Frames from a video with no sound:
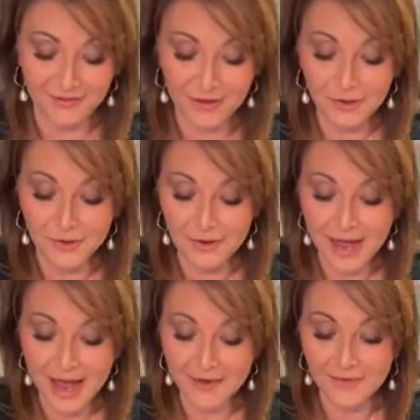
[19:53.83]
if you
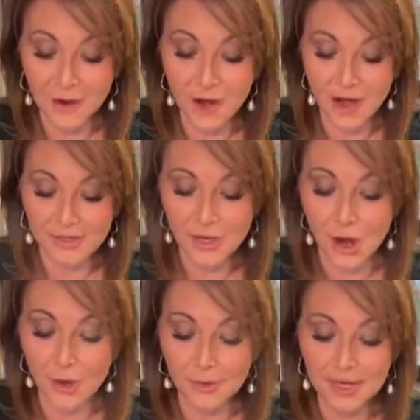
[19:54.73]
have not
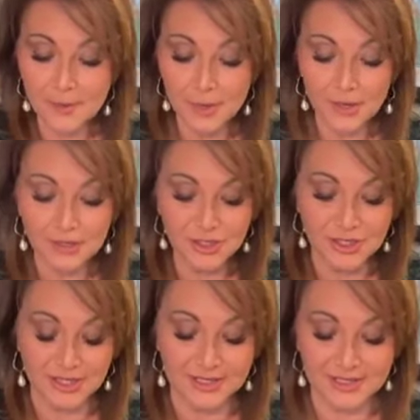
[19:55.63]
already
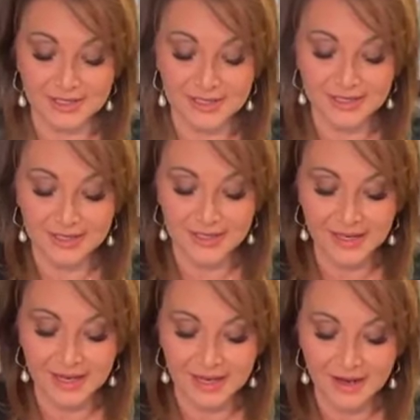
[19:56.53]
purchased
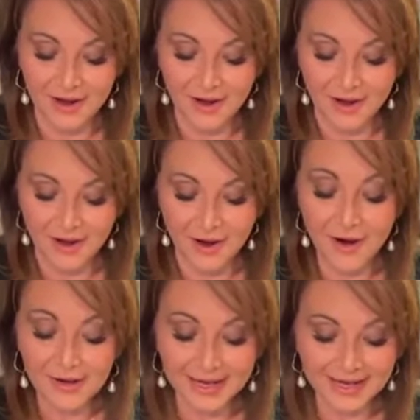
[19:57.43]

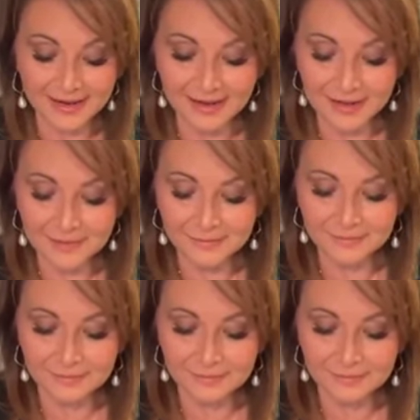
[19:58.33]
our ladle,